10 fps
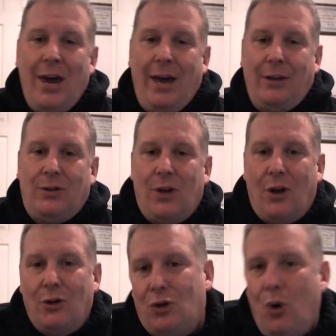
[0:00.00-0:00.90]
It's
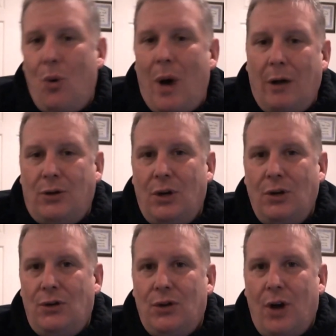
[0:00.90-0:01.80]
2
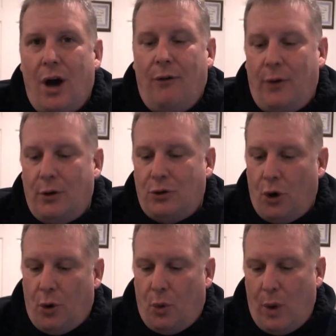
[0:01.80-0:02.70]
ounces of
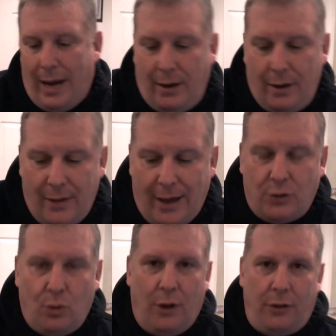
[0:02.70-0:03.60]
total weight.
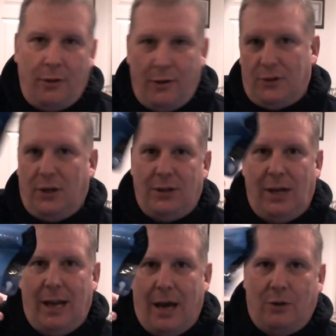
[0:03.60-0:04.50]
That's with the
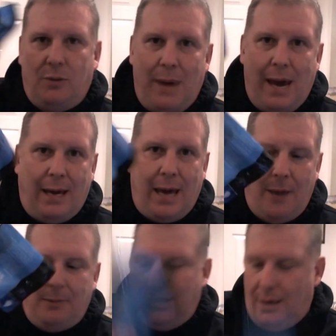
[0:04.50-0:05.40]
16-ounce bag
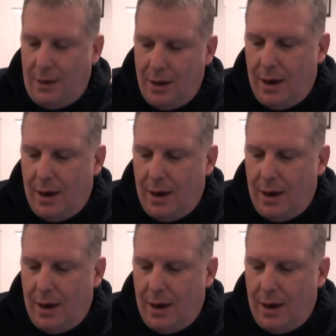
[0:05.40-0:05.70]
empty.